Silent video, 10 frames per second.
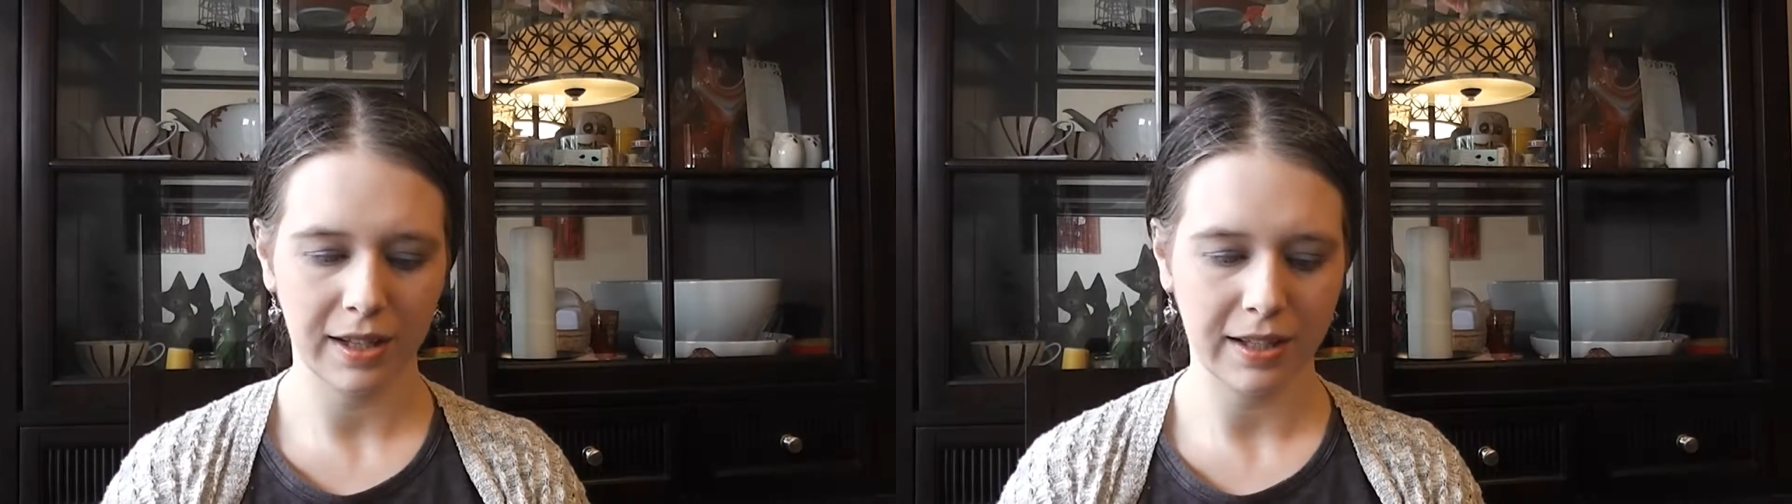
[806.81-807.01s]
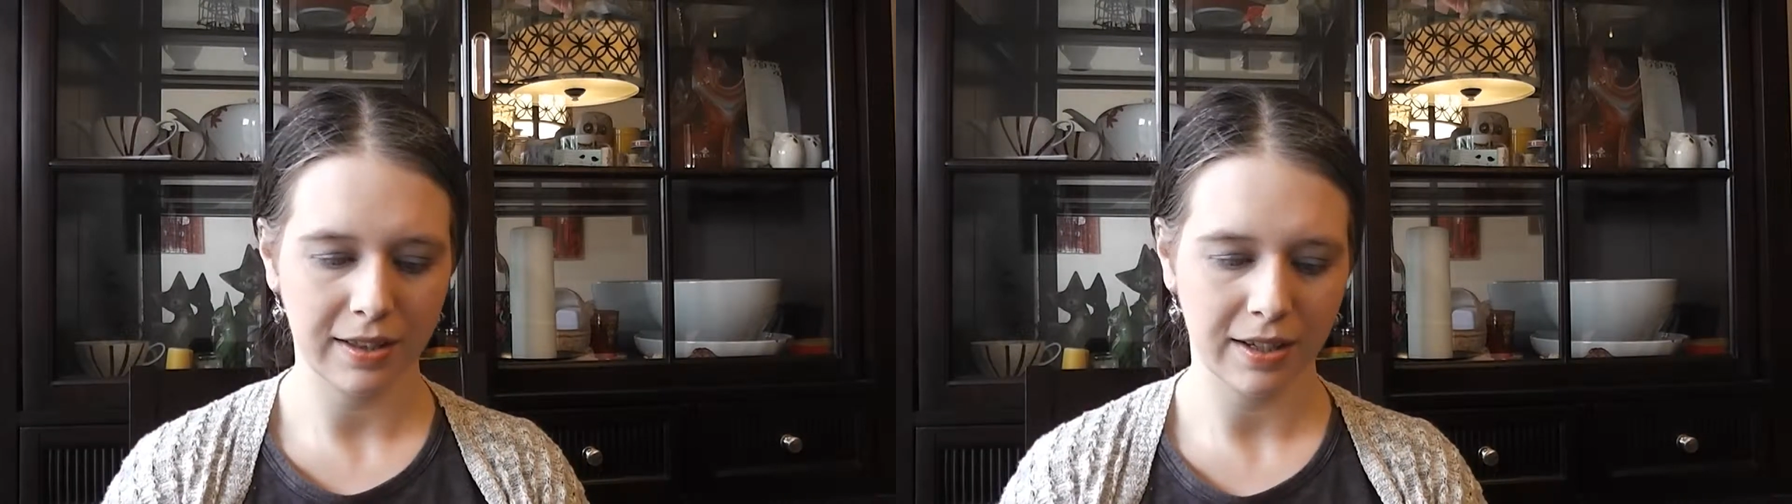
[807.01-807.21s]

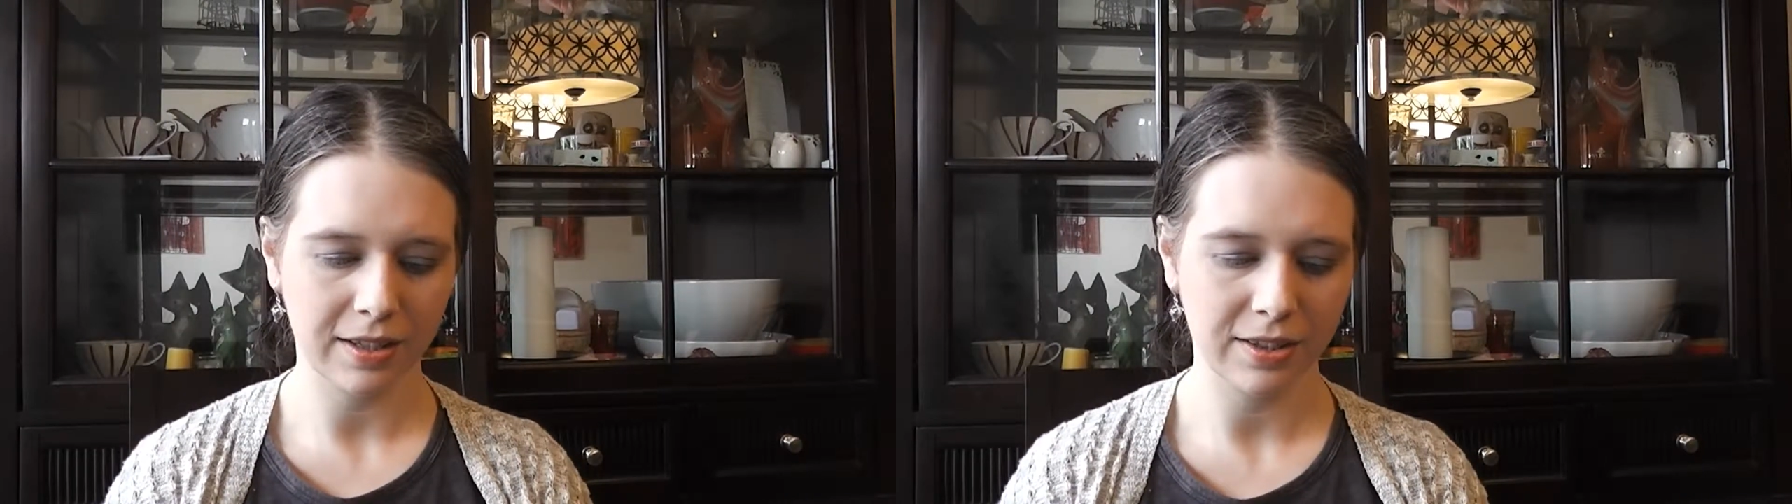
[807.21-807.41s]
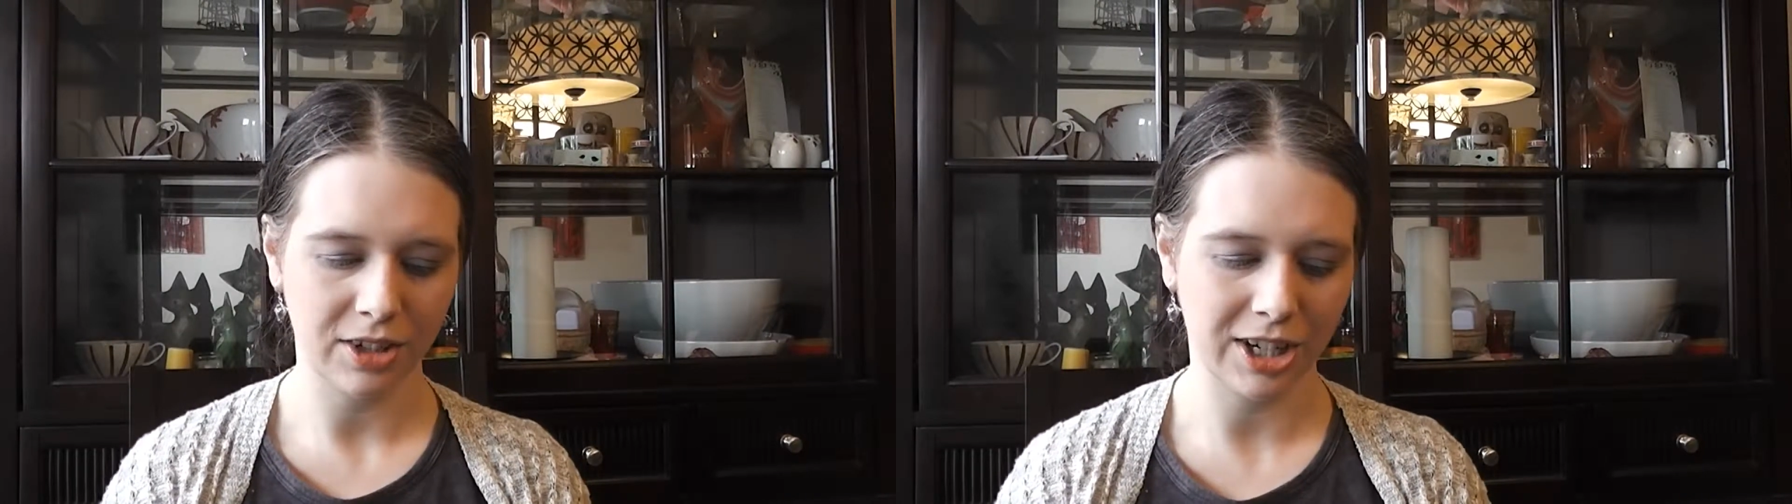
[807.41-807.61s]
like the
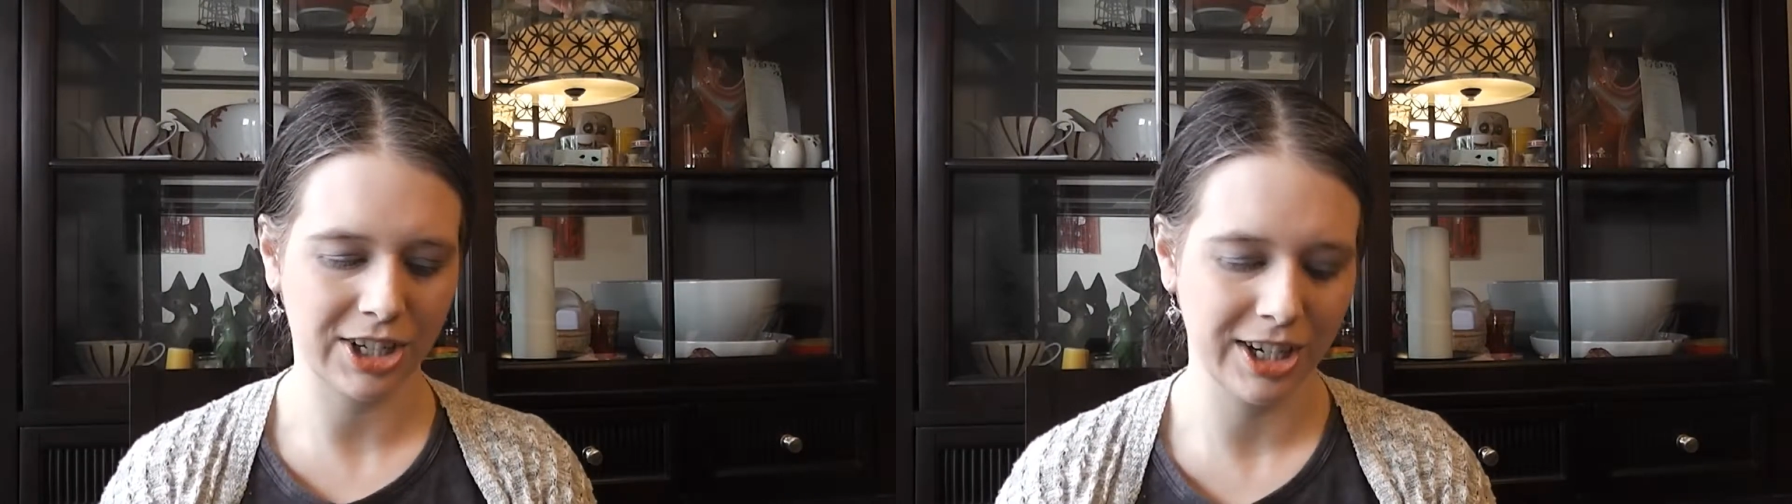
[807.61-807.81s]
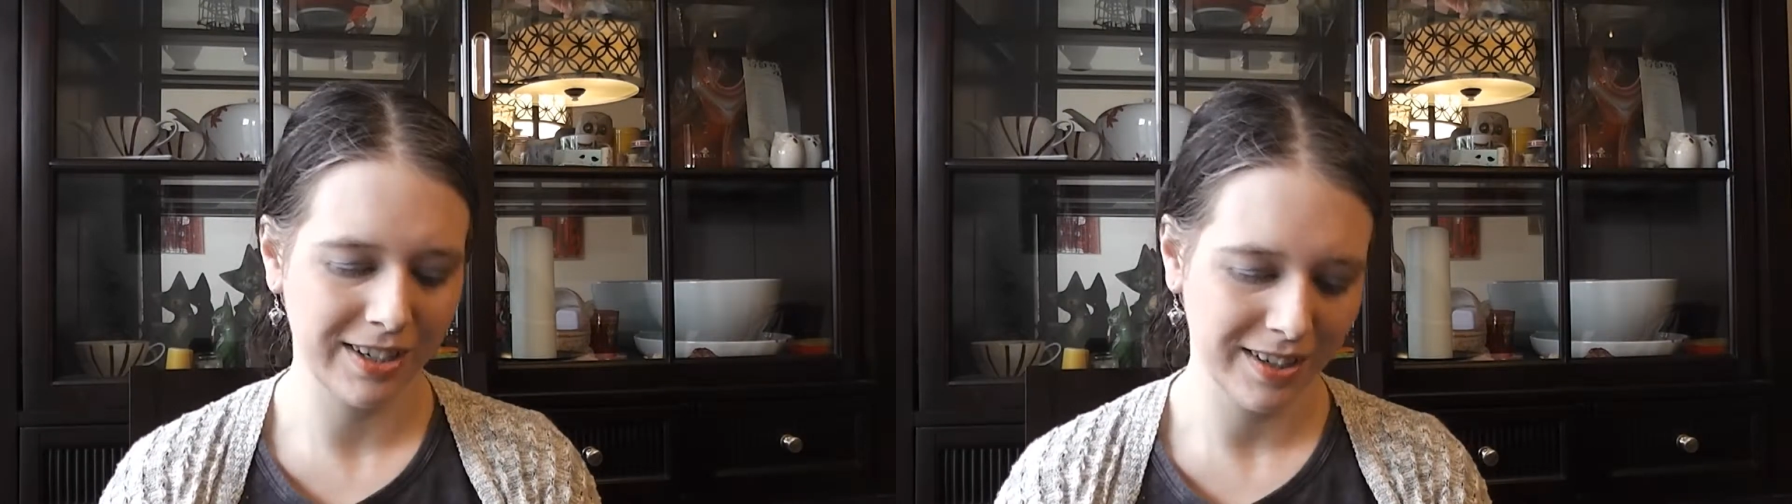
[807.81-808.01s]

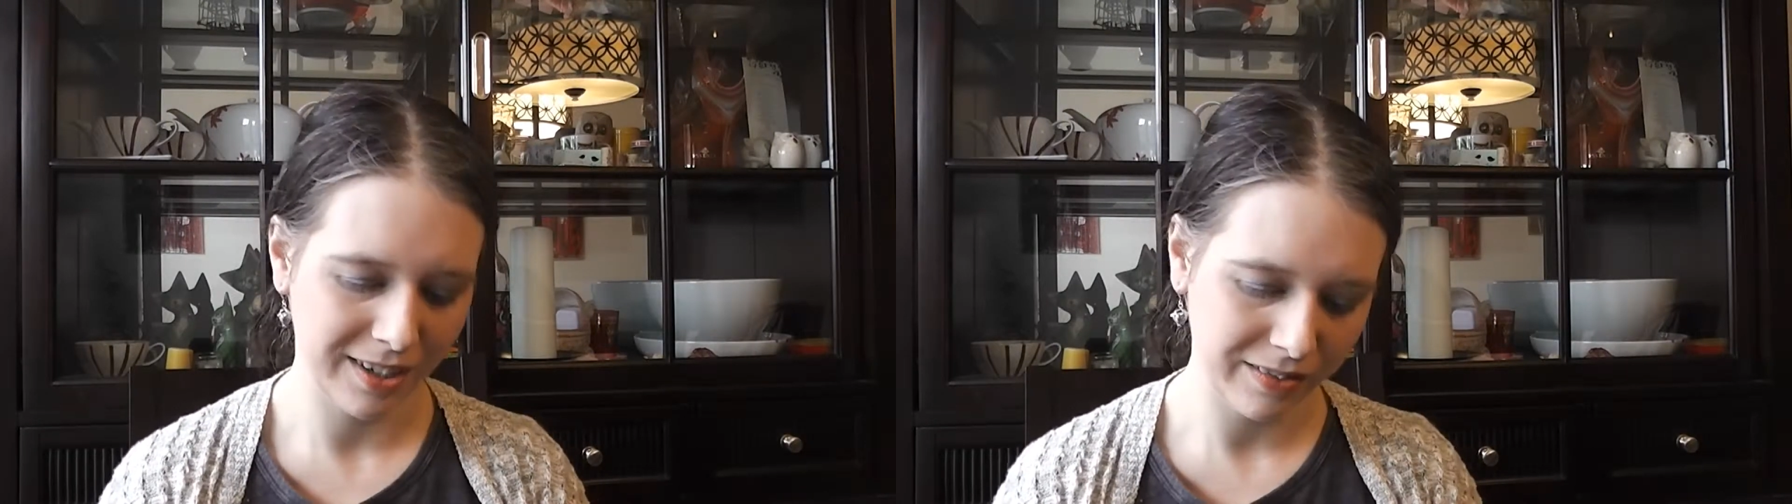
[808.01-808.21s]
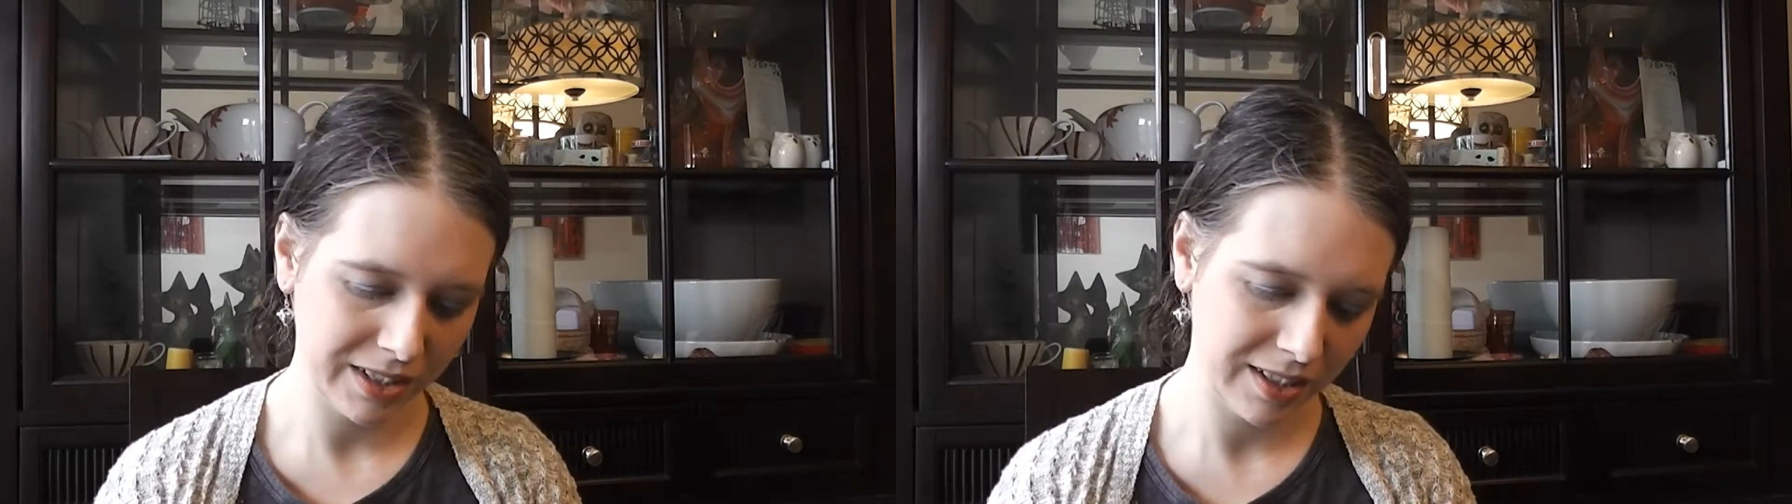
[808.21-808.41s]
construction
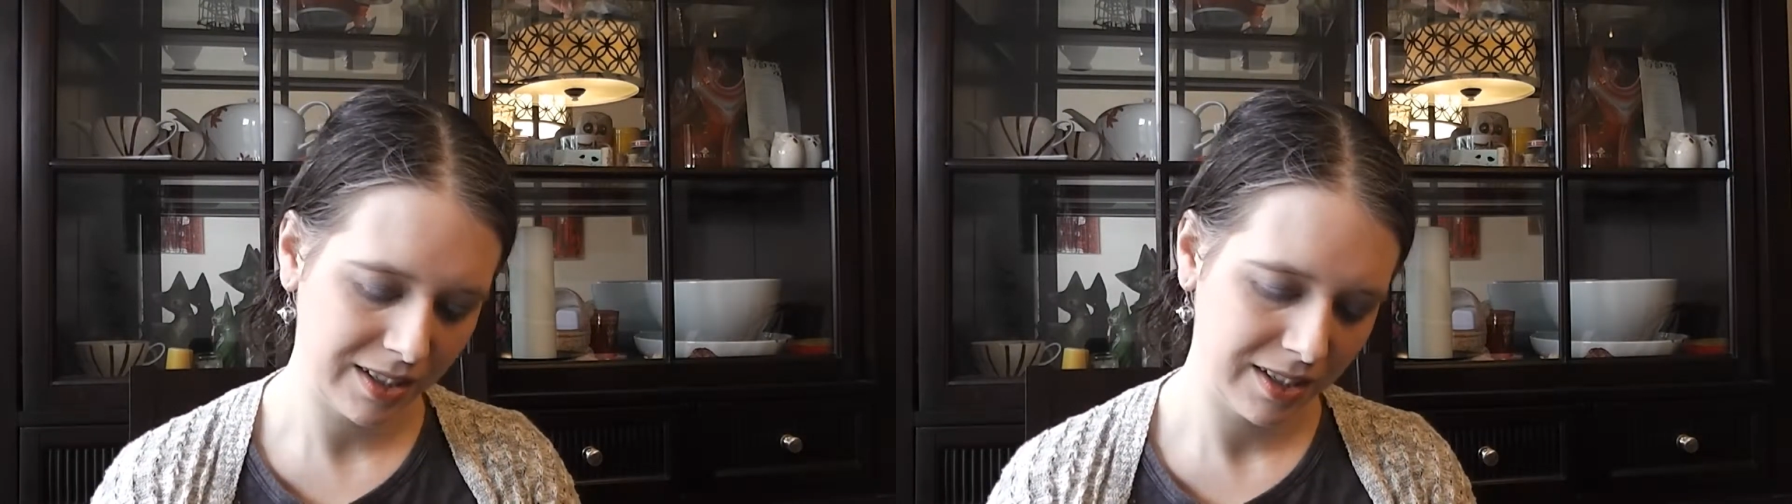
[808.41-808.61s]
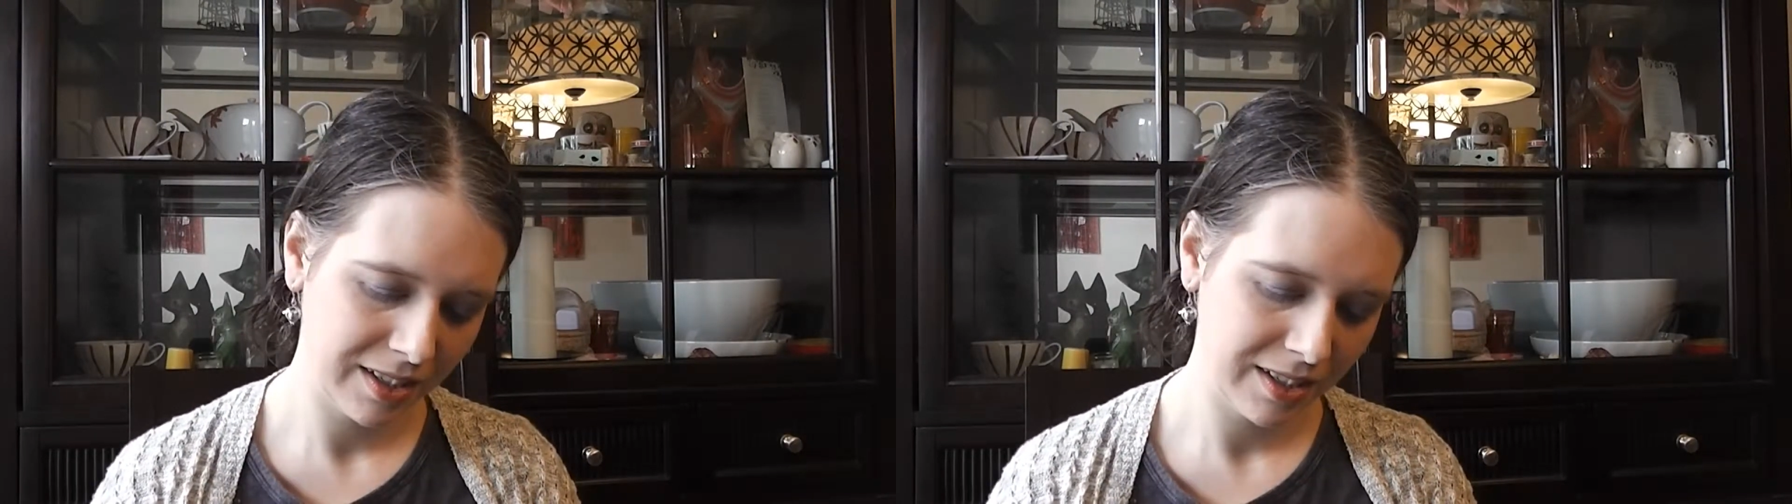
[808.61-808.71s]
of it.